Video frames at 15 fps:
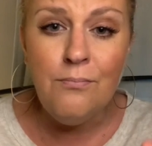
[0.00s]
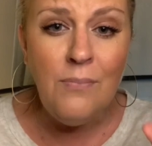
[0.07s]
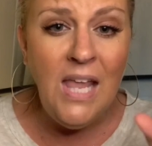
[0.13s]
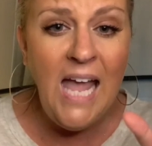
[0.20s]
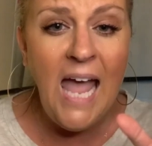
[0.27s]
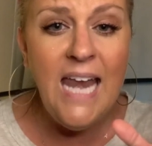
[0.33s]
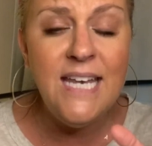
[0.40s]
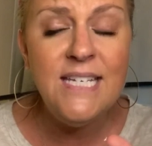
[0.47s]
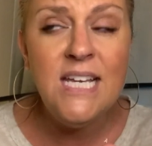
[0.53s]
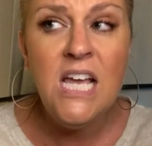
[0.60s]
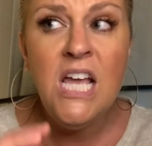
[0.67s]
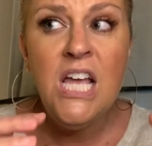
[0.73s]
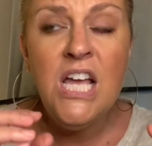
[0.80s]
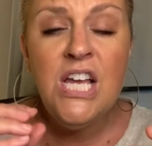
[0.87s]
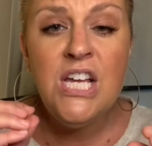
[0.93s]
And
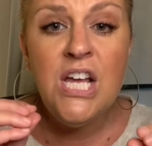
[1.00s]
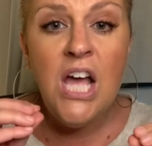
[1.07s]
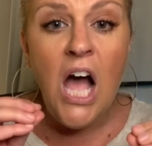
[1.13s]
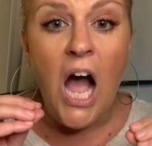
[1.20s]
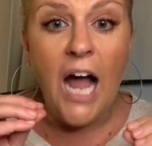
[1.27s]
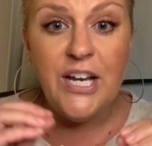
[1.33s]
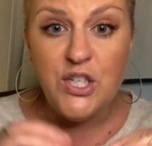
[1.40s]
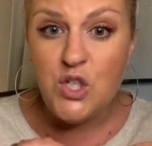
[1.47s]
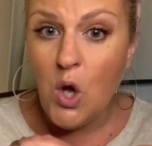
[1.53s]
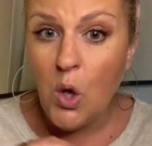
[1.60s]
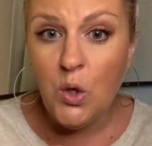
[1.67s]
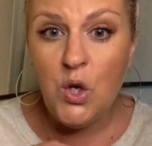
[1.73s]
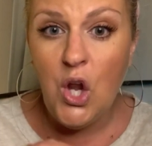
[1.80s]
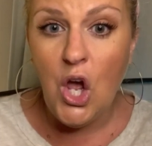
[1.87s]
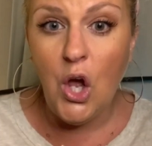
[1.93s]
I
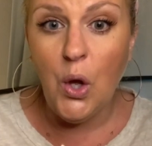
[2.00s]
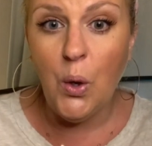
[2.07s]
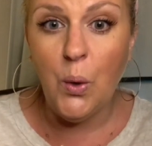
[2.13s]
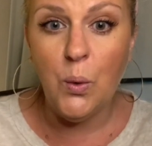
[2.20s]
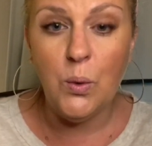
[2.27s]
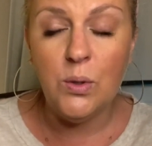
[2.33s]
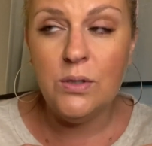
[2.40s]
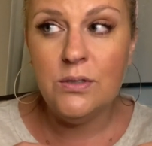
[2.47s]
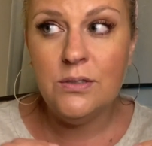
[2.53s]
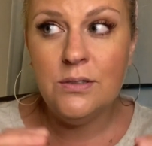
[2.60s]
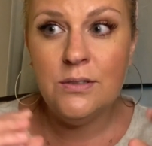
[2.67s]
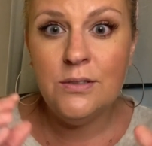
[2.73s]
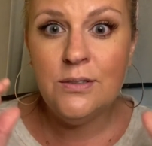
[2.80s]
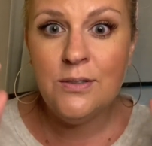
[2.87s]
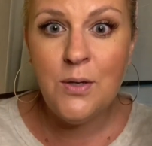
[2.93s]
don't know
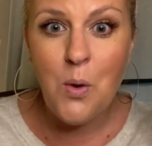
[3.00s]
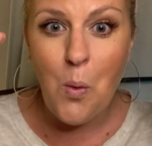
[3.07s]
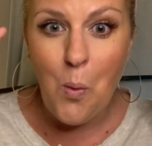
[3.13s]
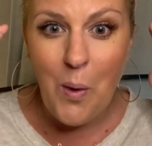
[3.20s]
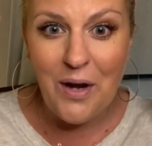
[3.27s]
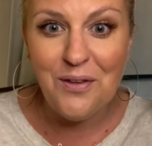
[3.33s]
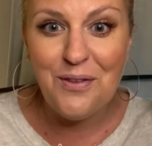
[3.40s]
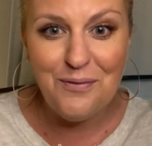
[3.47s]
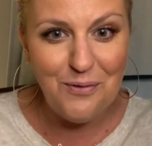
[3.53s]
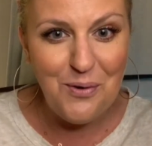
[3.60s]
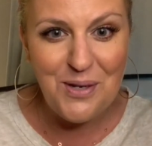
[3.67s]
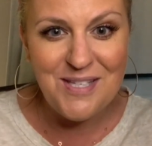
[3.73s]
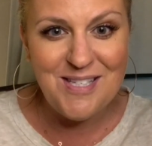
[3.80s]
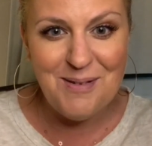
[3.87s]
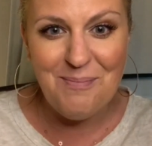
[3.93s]
where the
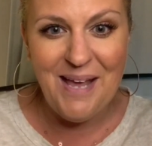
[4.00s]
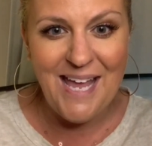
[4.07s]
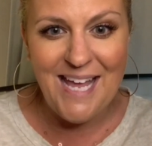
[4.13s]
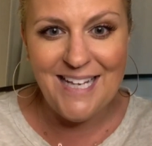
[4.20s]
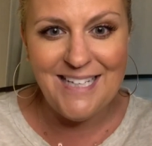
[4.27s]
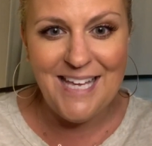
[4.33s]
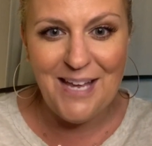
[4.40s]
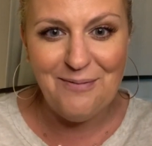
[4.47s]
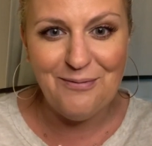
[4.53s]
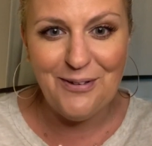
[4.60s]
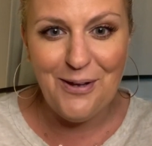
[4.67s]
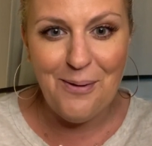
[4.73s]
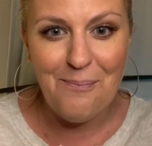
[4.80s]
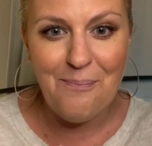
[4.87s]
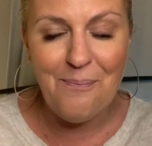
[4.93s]
voice in my head came
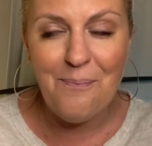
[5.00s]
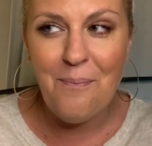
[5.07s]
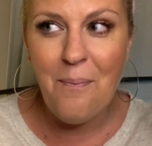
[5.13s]
from.